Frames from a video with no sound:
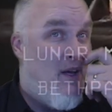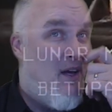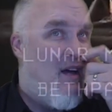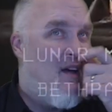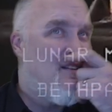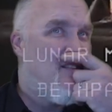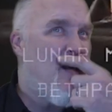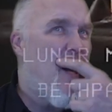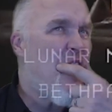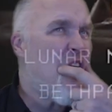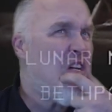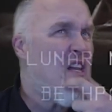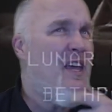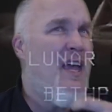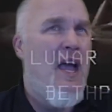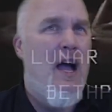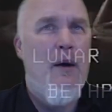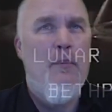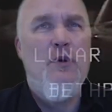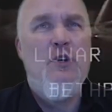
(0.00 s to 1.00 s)
exactly
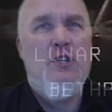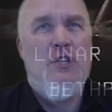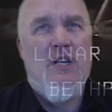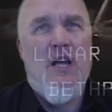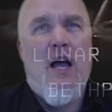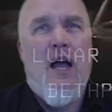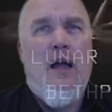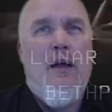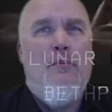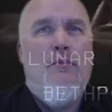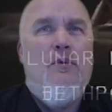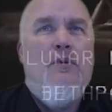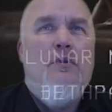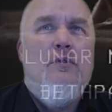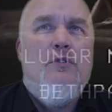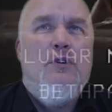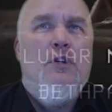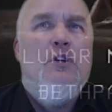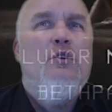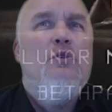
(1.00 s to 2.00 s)
how much time
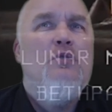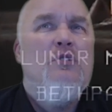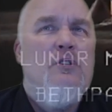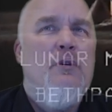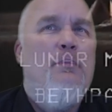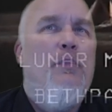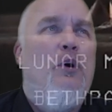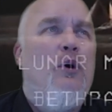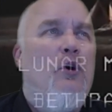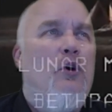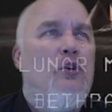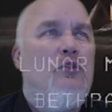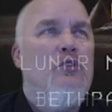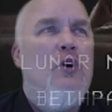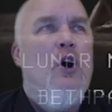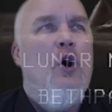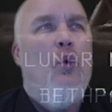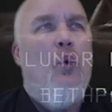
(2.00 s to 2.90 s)
do you suppose